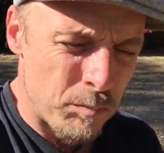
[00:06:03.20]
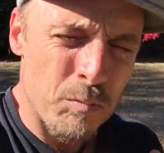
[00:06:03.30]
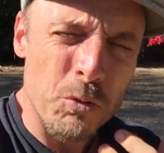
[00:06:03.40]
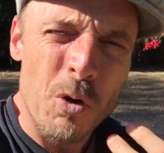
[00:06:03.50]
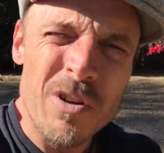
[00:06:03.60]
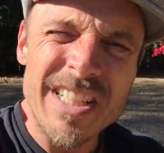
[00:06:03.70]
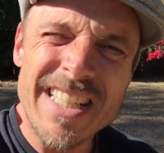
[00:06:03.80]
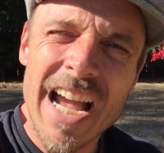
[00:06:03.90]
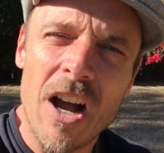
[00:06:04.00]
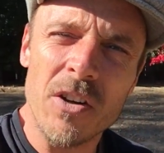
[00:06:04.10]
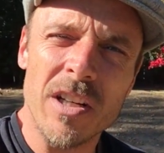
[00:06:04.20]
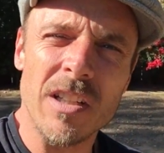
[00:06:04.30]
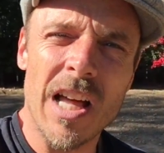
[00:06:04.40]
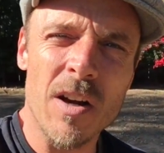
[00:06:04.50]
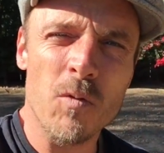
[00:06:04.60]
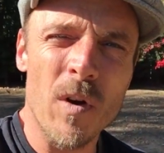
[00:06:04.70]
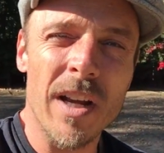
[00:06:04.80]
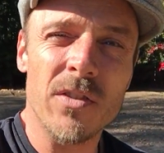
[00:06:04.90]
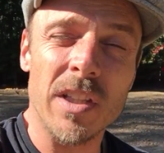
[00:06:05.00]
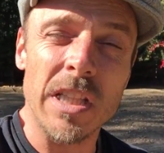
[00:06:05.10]
broken down in a lot of
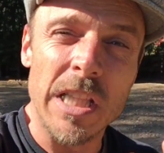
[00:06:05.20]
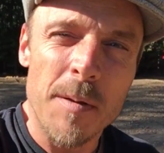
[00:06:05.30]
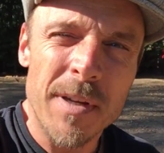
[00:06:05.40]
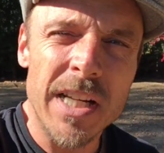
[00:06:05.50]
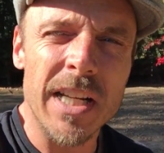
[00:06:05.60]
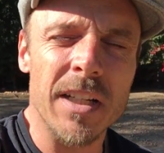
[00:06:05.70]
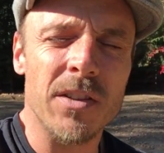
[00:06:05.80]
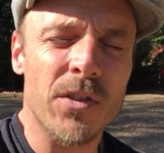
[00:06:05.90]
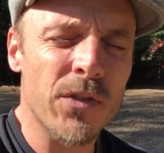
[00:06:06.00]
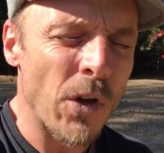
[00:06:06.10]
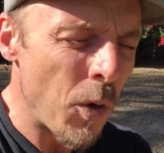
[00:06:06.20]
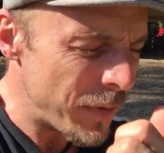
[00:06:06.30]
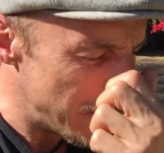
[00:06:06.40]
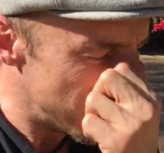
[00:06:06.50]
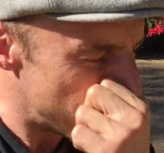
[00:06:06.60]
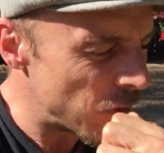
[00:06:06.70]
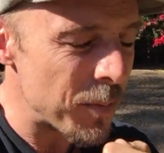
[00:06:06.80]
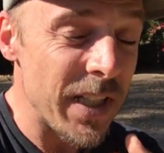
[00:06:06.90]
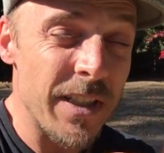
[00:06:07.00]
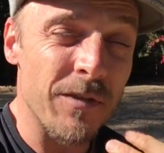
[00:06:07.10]
ways, and limited in so
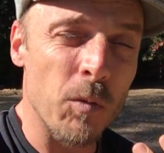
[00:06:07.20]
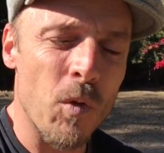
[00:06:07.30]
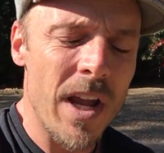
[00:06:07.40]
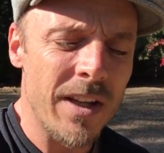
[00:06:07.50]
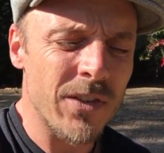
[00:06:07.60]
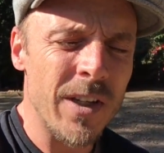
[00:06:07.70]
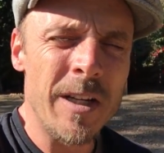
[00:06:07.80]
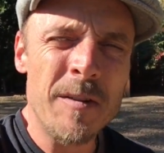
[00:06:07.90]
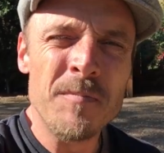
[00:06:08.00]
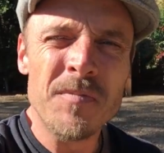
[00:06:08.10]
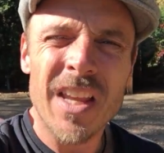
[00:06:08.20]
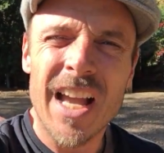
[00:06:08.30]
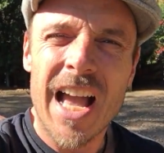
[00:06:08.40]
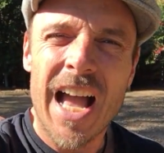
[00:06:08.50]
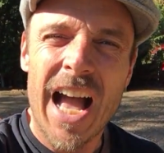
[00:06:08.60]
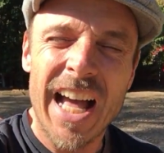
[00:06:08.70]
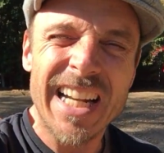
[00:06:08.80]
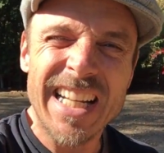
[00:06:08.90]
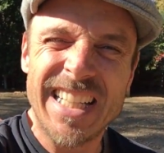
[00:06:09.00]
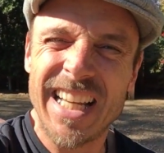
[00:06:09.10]
many different ways. How
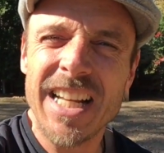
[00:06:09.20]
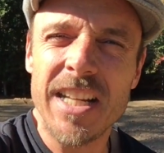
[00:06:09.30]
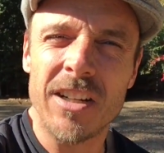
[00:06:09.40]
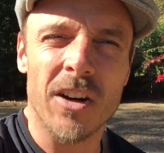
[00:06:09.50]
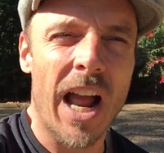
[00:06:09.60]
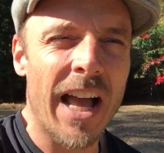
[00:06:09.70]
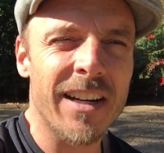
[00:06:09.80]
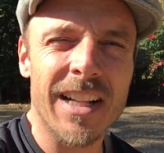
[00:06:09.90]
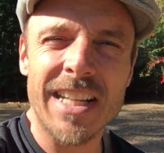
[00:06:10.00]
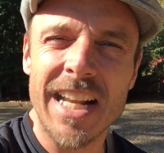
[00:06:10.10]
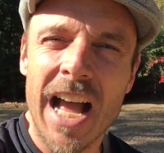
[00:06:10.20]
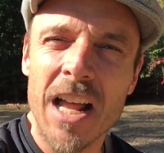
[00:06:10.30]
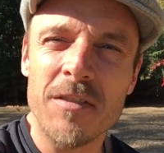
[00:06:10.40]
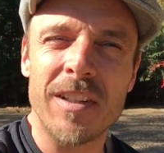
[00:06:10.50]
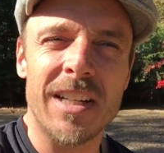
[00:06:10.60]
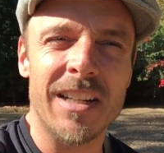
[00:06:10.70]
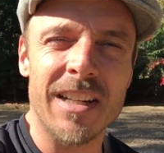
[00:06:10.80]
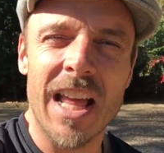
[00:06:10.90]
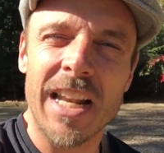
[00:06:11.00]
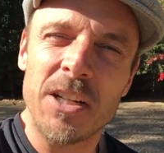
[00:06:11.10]
did I get here? How did I get out of it?
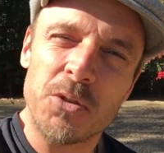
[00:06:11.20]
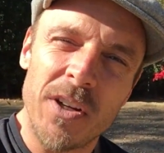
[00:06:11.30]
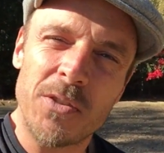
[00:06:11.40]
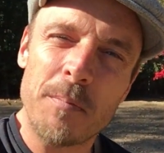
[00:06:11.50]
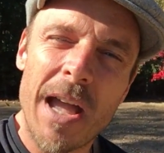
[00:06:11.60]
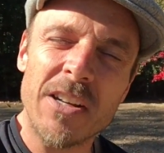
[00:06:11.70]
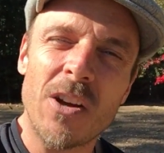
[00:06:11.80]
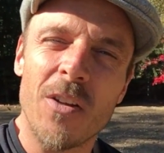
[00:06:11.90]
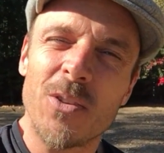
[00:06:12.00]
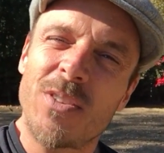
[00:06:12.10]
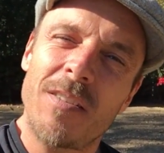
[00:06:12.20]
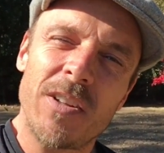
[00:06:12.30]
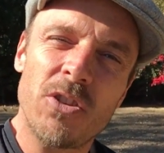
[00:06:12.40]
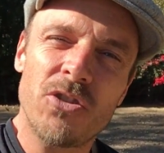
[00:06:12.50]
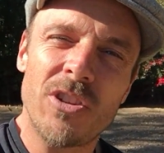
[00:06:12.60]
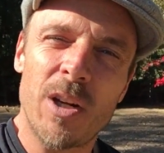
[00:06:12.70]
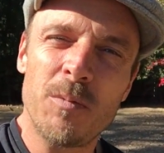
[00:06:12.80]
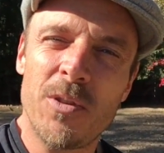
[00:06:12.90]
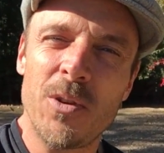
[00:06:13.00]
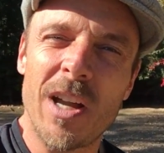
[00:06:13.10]
And I trace it back to all the stuff I just shared
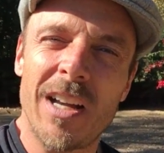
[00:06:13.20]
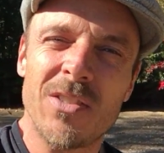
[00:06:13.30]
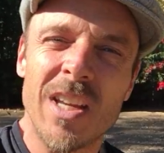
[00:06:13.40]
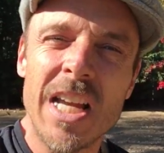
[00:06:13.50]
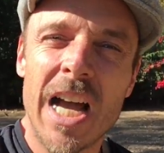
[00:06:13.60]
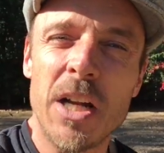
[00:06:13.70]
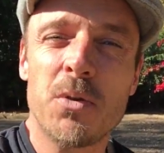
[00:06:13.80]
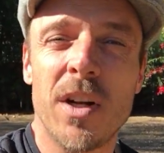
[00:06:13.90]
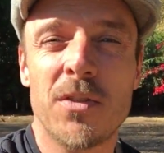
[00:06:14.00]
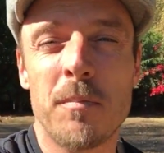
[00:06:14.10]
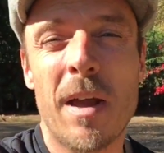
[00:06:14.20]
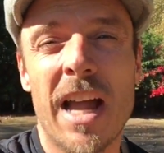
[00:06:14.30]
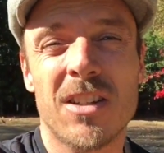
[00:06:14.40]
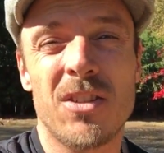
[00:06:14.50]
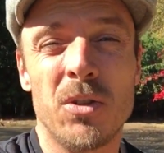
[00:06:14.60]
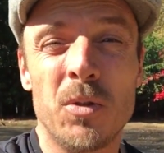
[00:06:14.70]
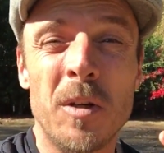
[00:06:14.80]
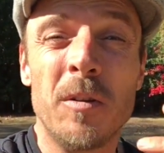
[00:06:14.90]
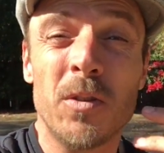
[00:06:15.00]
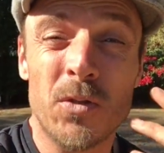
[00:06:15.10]
with you guys. I trace it back to
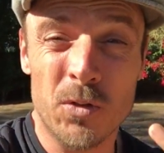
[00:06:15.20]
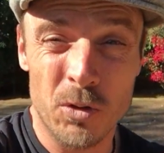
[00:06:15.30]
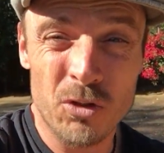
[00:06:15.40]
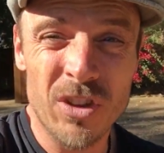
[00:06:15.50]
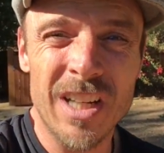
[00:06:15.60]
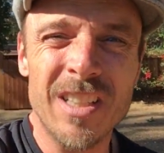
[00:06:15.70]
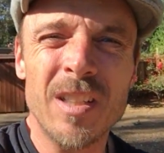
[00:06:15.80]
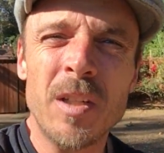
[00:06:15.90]
searching,